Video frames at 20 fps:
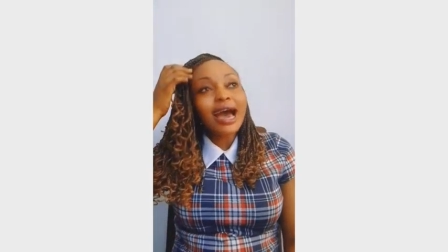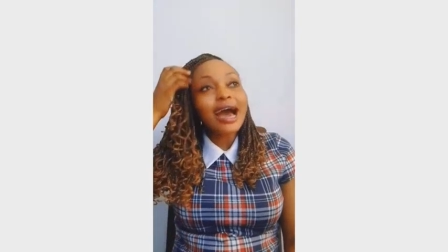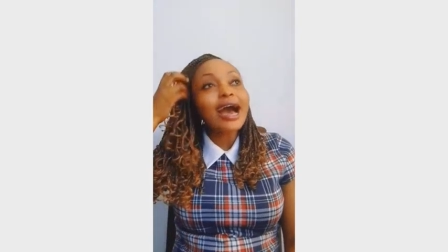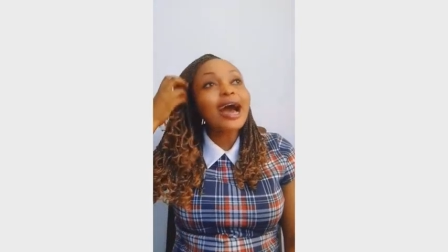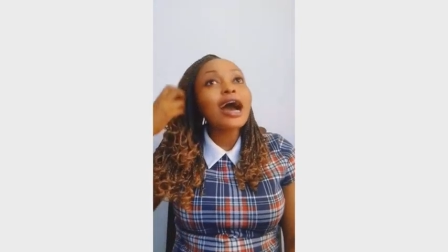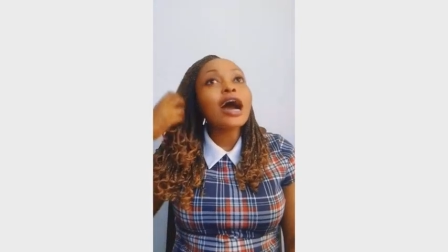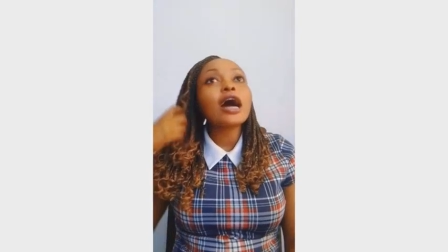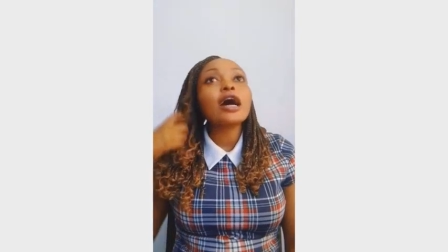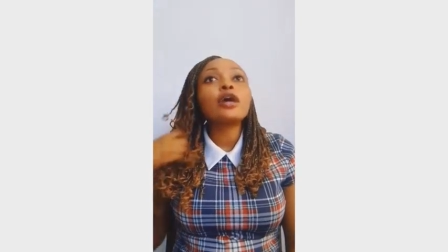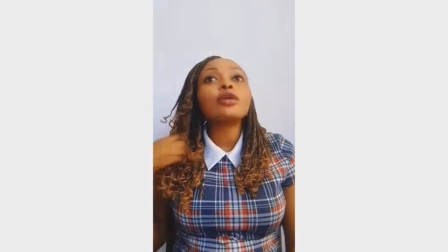
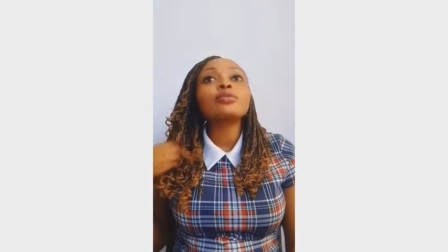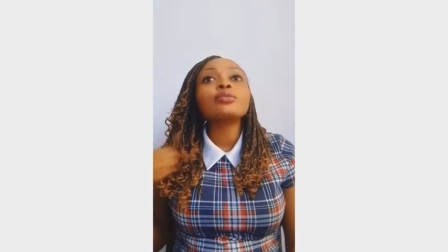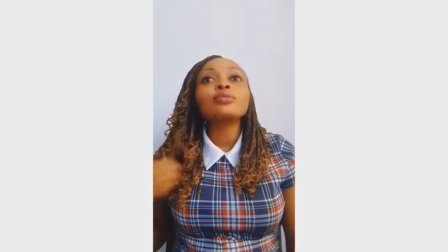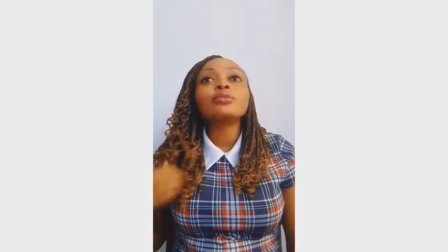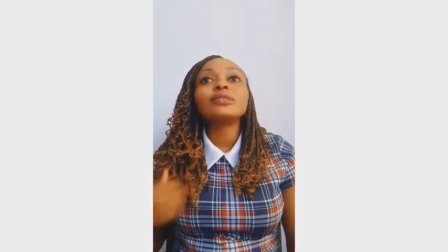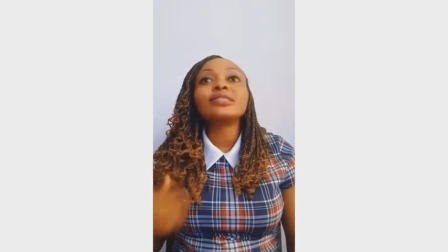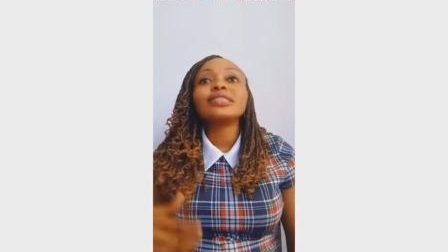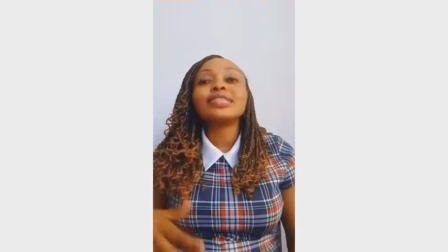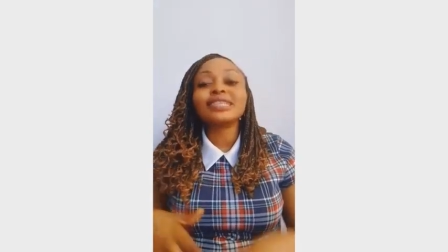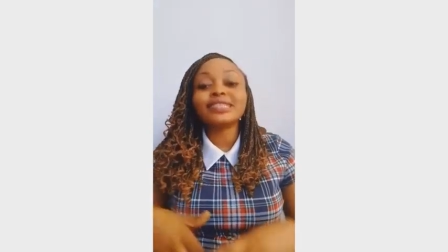how
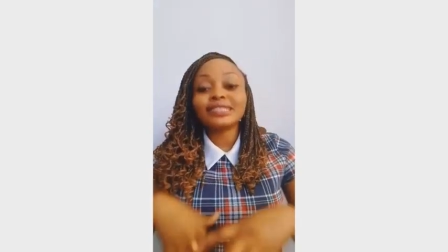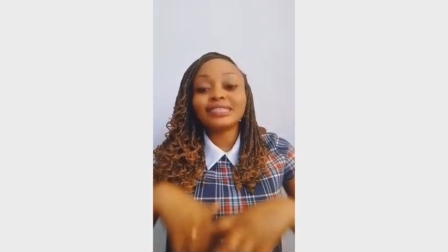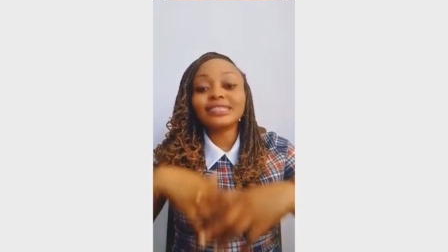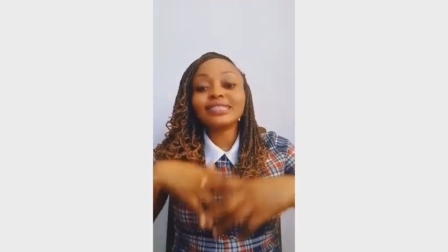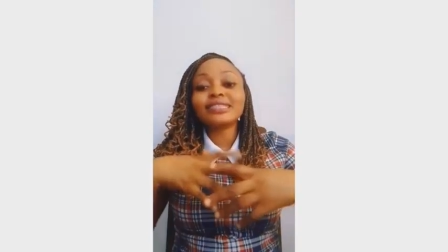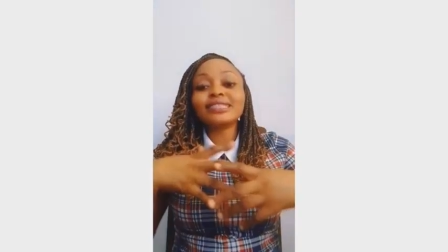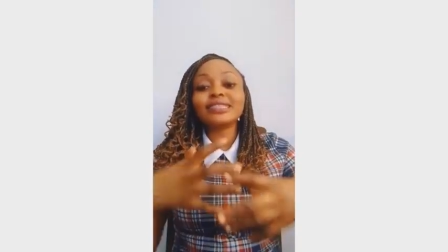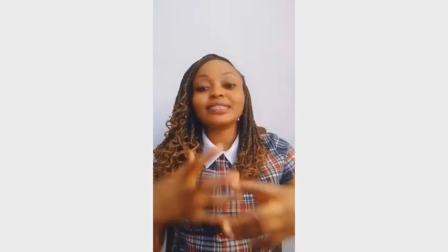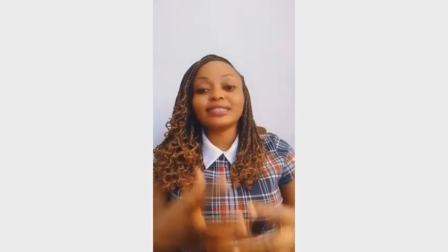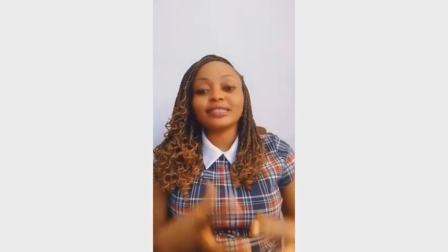they
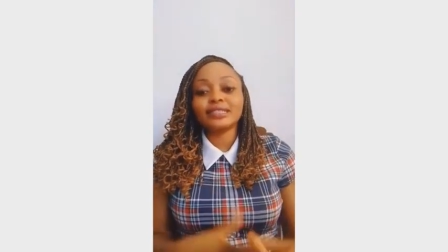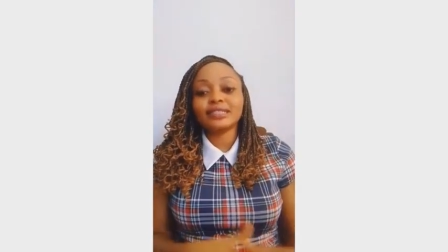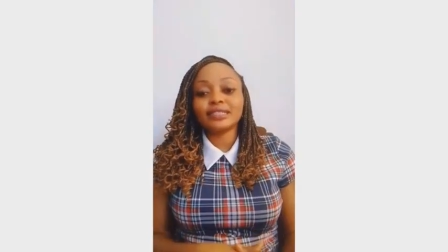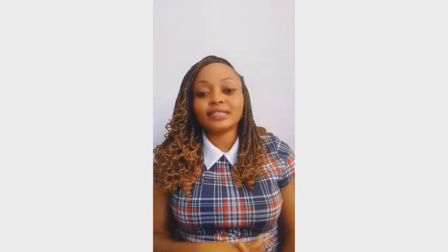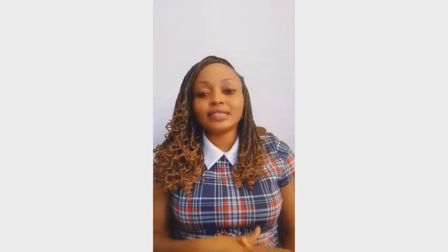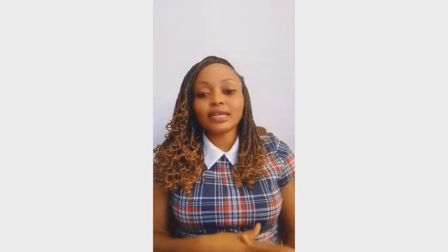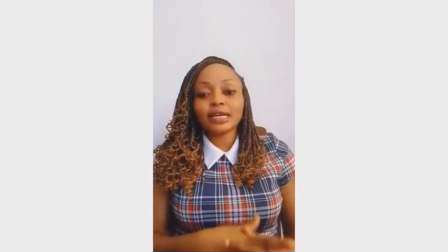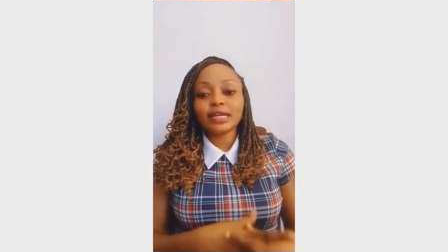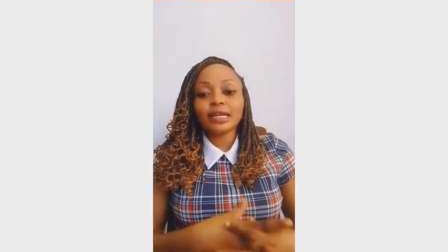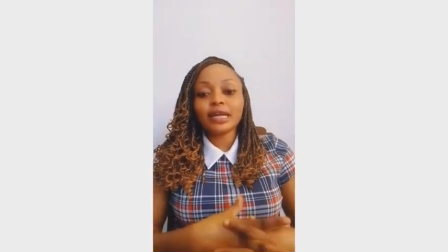did it,
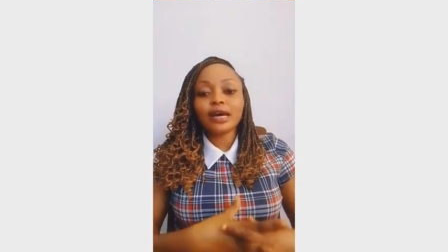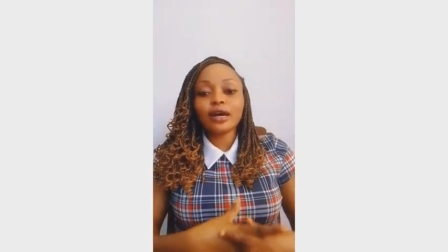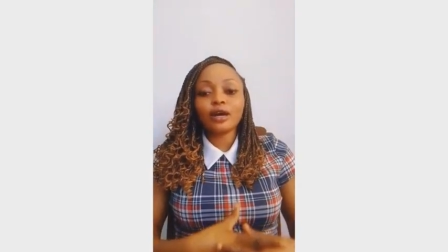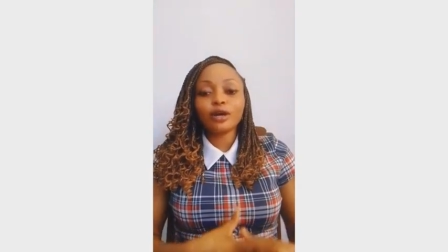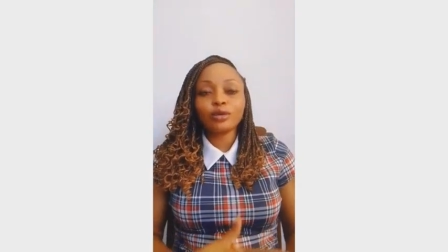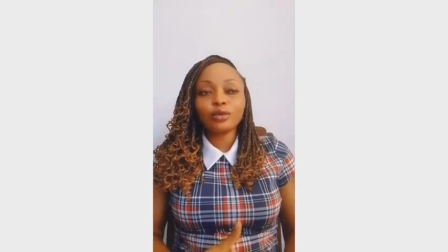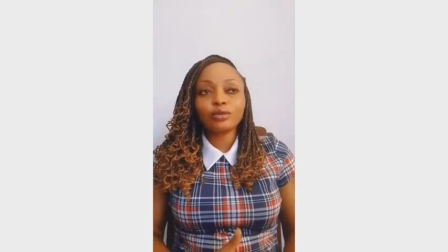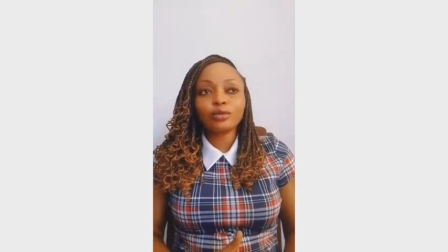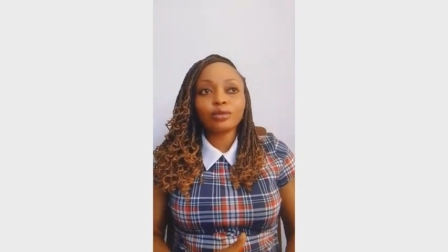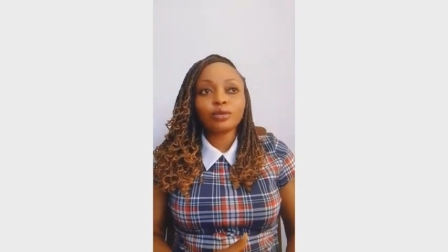and
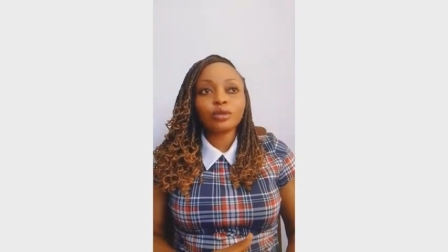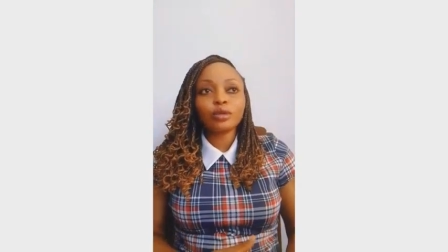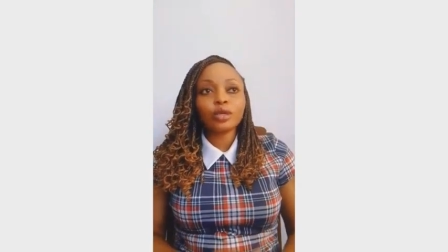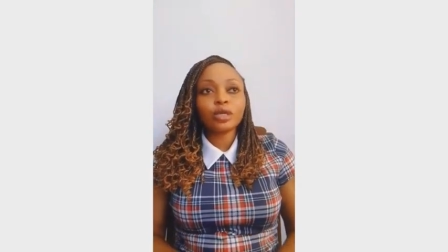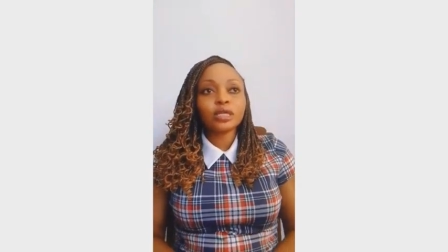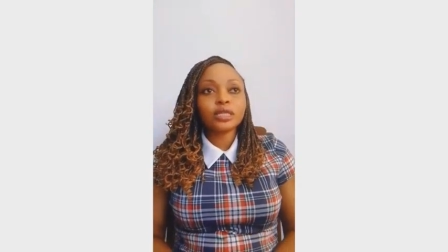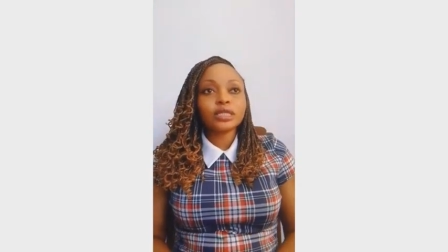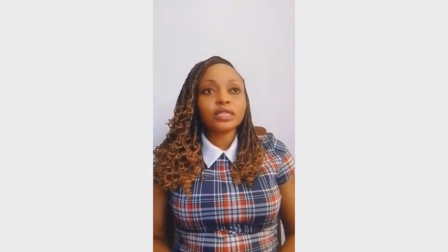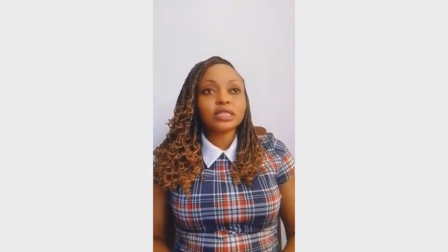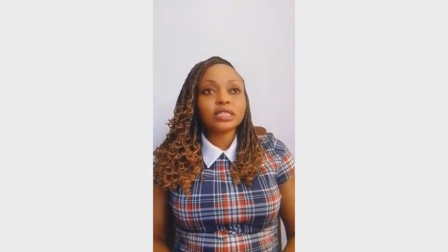how
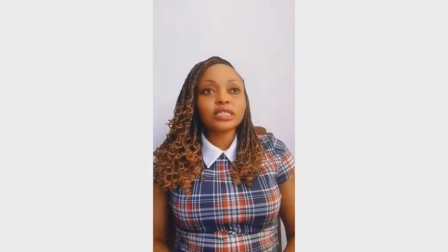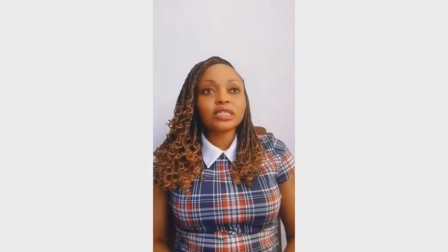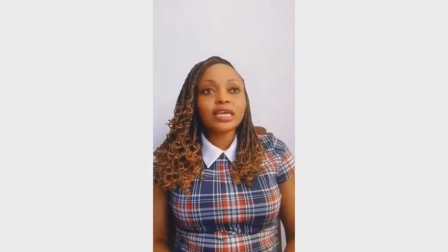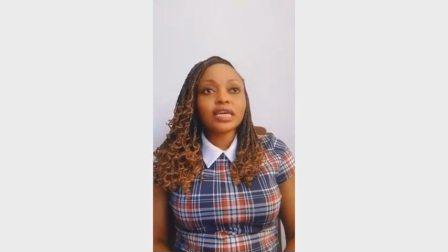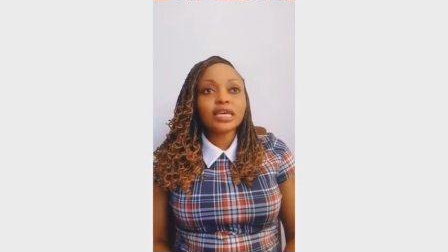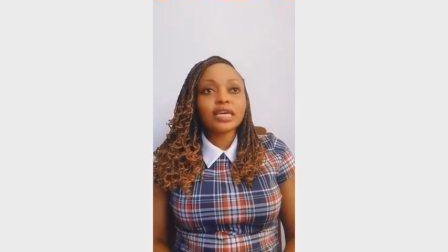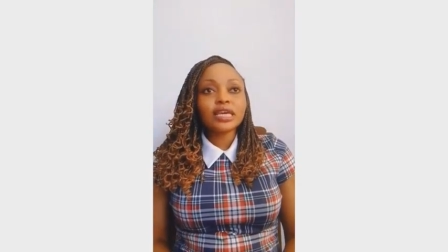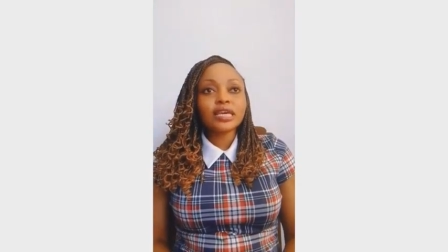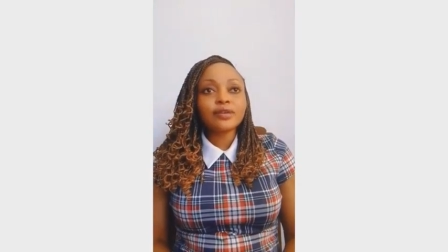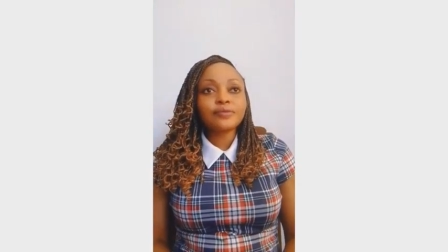
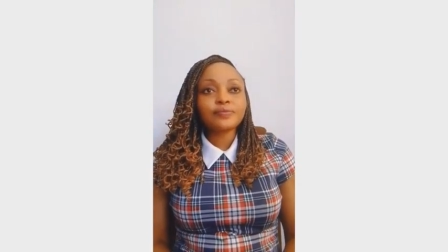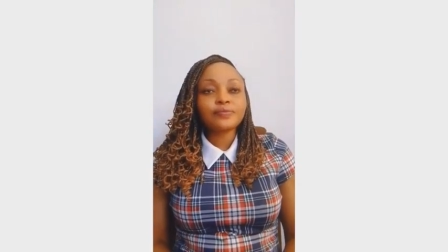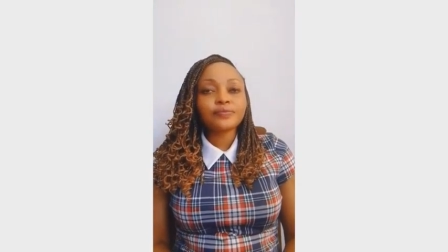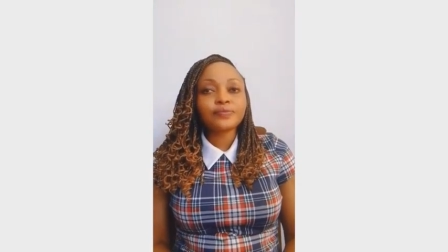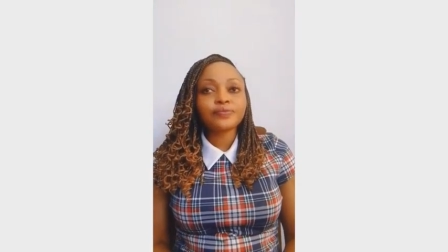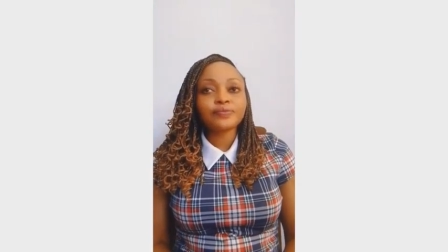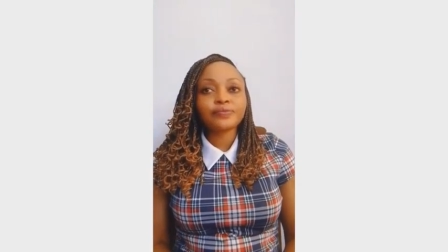they